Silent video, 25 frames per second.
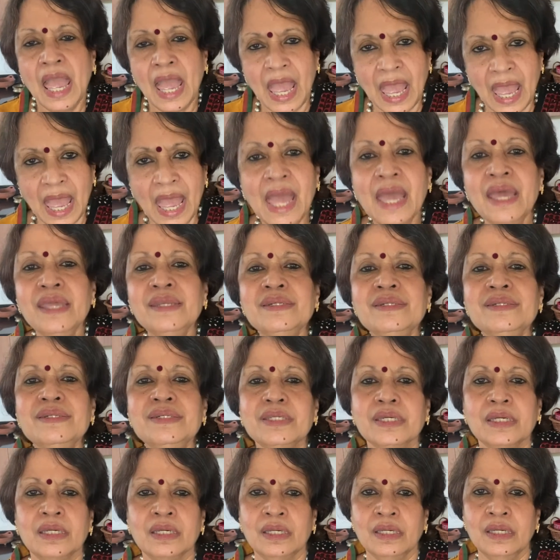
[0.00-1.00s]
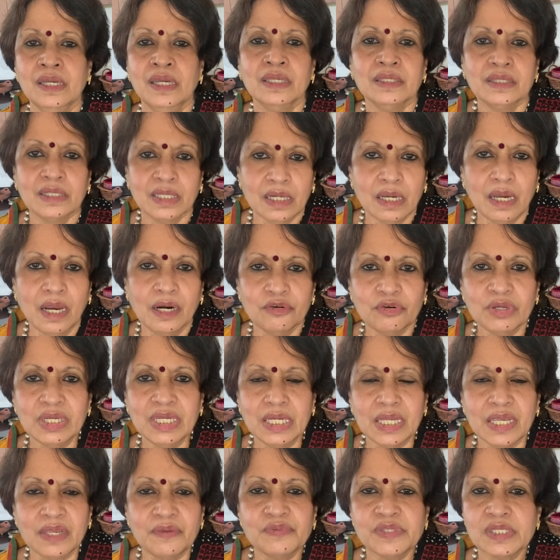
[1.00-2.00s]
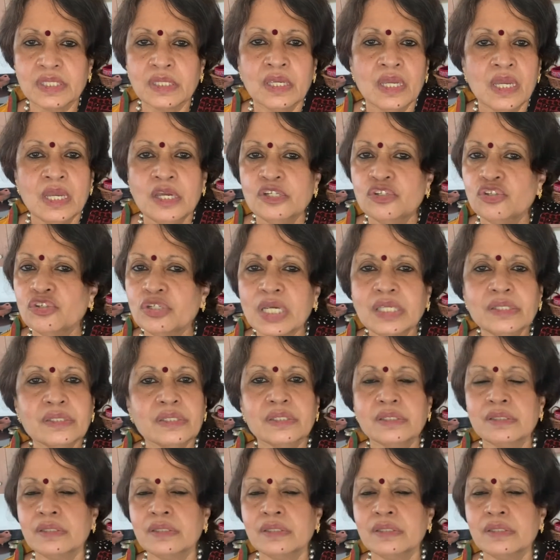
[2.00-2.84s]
and the curry leaves just